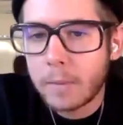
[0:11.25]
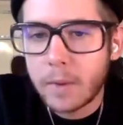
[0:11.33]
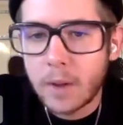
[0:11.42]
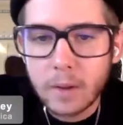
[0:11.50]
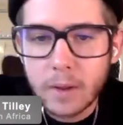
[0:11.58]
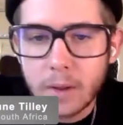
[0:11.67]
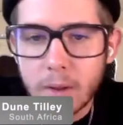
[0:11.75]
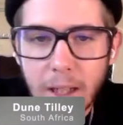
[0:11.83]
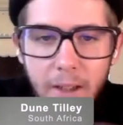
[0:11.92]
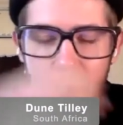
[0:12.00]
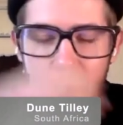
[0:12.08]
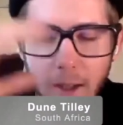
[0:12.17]
I'm Dune
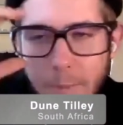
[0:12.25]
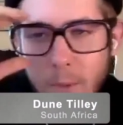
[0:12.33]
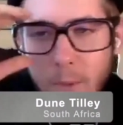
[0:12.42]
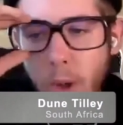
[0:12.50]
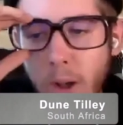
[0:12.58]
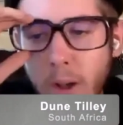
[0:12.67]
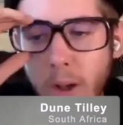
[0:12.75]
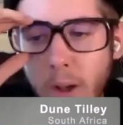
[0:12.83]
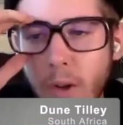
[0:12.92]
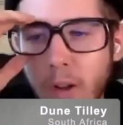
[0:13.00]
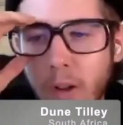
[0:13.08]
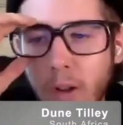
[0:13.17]
Tilley. I'm 20
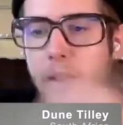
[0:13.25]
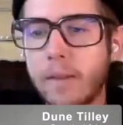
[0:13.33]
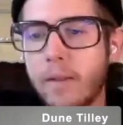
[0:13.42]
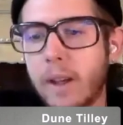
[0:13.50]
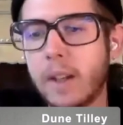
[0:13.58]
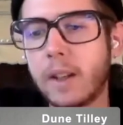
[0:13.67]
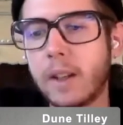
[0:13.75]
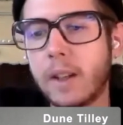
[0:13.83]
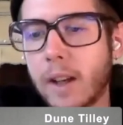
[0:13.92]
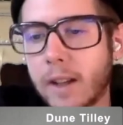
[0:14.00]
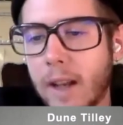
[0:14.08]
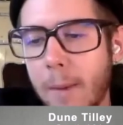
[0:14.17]
years old. I live
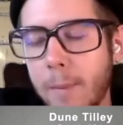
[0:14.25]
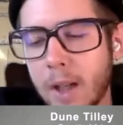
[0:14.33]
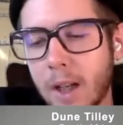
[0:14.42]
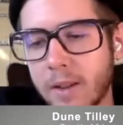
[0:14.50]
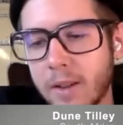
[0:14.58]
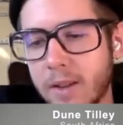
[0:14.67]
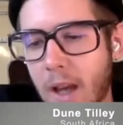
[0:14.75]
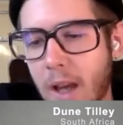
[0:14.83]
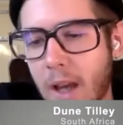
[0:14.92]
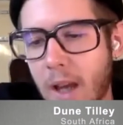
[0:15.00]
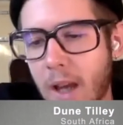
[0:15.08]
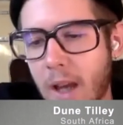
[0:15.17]
in Cape Town, South
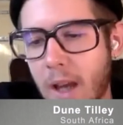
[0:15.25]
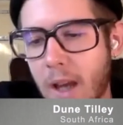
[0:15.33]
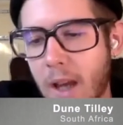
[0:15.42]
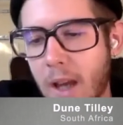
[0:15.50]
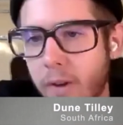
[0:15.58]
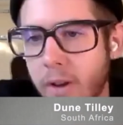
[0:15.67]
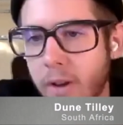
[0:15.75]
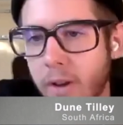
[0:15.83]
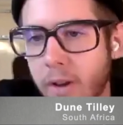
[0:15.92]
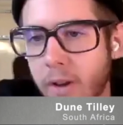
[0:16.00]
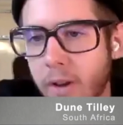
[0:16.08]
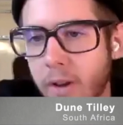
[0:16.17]
Africa. And just
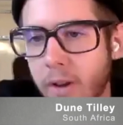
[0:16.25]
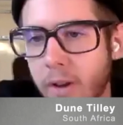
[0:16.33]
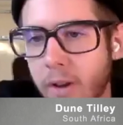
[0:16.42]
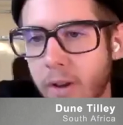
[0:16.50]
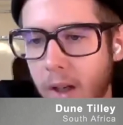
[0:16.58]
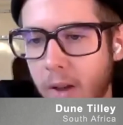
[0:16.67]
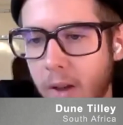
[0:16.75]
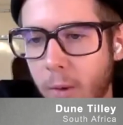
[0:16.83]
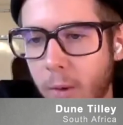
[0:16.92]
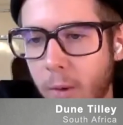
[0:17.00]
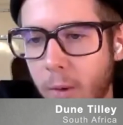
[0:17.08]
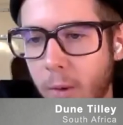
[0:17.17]
firstly, I want to just thank
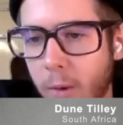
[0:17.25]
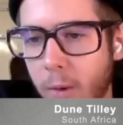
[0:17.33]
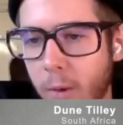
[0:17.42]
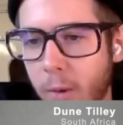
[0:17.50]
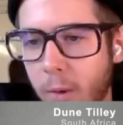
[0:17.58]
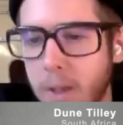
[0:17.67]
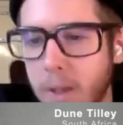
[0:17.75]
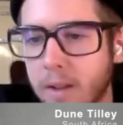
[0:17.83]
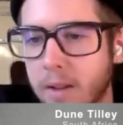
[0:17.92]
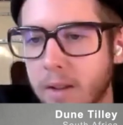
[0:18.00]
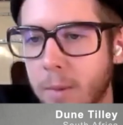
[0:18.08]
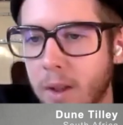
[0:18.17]
all the other
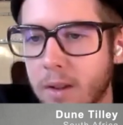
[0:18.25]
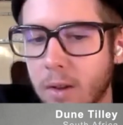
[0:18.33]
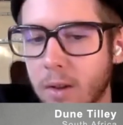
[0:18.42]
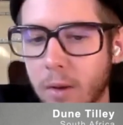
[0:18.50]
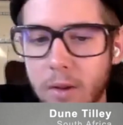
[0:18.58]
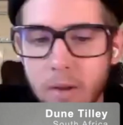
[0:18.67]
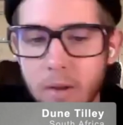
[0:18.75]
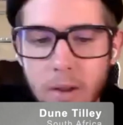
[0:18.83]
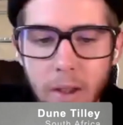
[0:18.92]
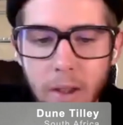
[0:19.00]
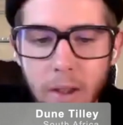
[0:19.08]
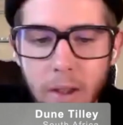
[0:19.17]
speakers. It's been so
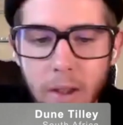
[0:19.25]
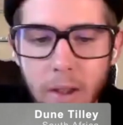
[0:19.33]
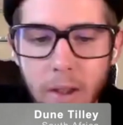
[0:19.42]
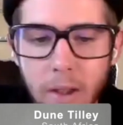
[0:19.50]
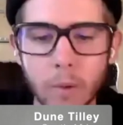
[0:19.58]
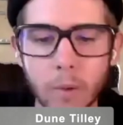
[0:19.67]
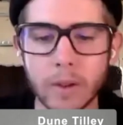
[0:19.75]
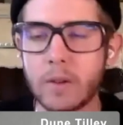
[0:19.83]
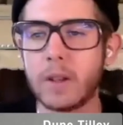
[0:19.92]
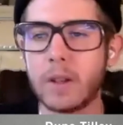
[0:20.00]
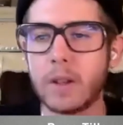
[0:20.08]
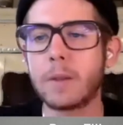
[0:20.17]
interesting hearing
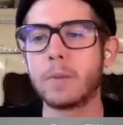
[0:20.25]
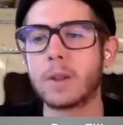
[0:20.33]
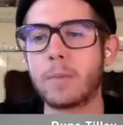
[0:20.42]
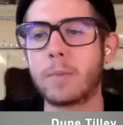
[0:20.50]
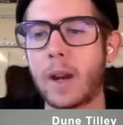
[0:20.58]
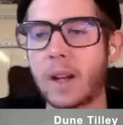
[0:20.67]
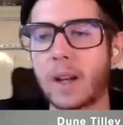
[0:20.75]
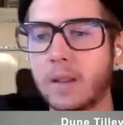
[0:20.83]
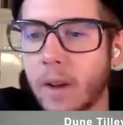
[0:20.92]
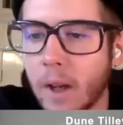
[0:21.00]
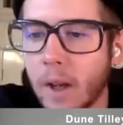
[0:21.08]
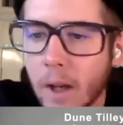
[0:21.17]
everyone's unique
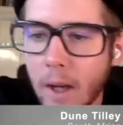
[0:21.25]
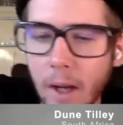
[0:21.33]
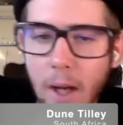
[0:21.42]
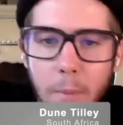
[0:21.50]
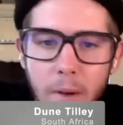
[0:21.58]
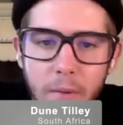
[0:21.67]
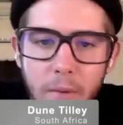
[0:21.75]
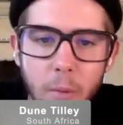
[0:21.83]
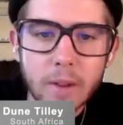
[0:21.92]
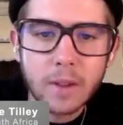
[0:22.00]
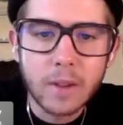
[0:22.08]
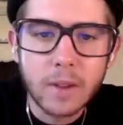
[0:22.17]
perspective.
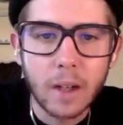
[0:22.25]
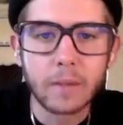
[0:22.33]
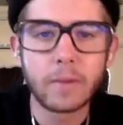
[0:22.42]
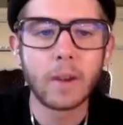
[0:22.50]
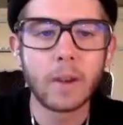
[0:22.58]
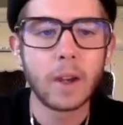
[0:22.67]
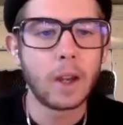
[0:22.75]
Everyone's kind of